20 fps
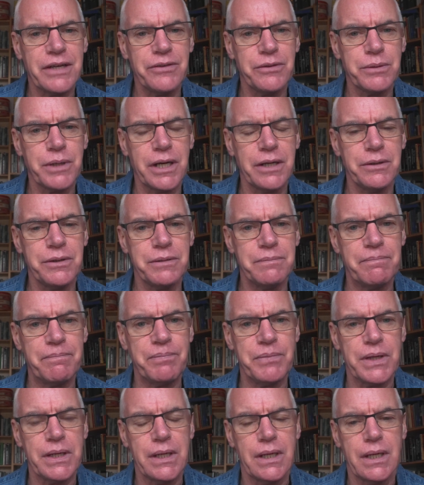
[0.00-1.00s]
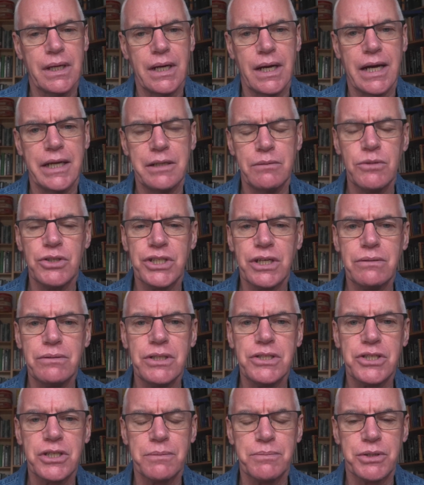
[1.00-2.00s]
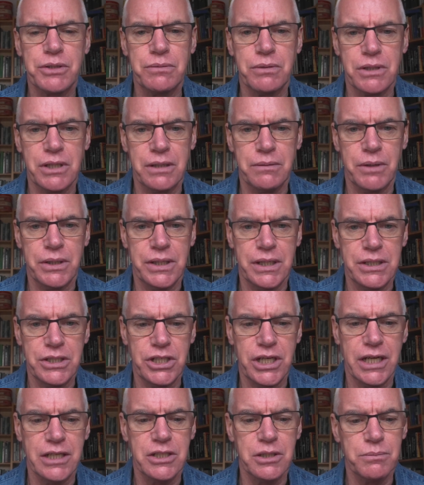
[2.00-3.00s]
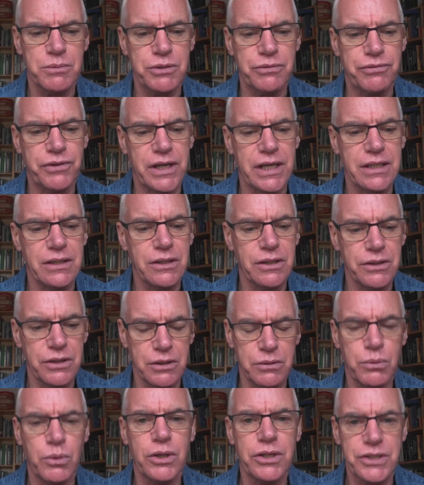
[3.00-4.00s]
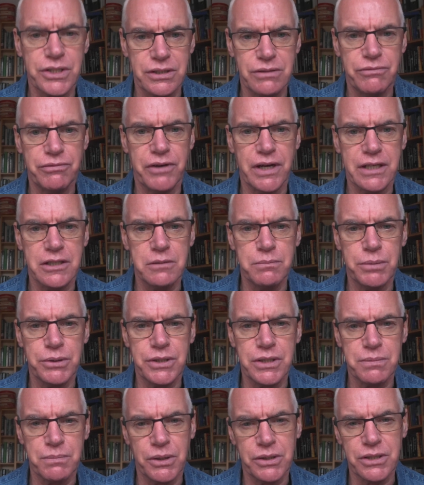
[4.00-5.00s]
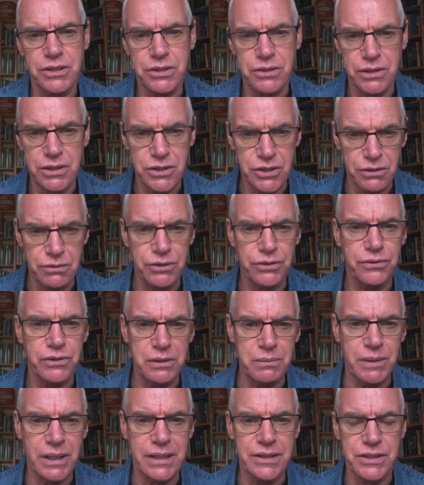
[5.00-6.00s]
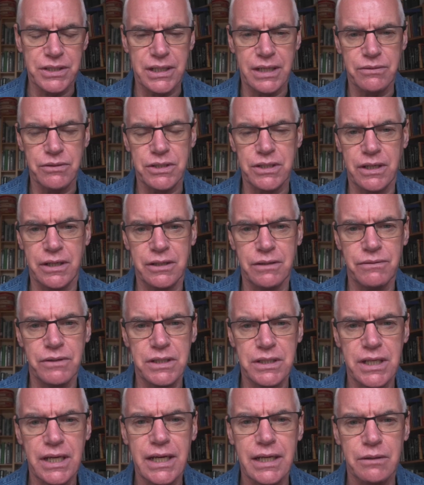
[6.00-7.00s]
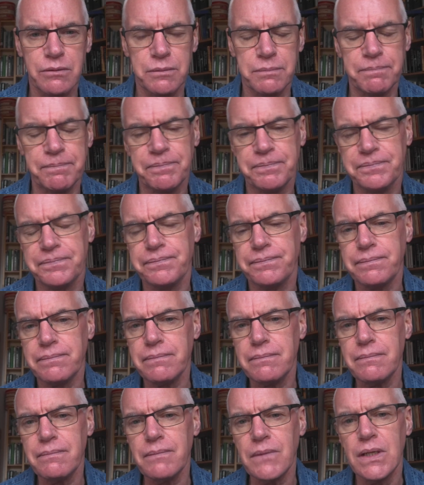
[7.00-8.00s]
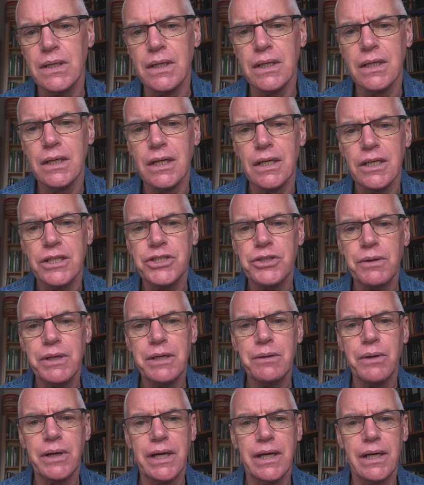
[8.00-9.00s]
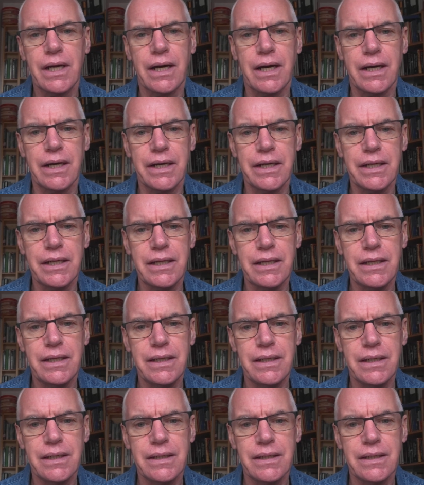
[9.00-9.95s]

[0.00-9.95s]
the road. And it was only subsequently when they checked up to find that there was, in fact, a Buddhist monastery 2 or 3 miles outside of the town. So anyway, I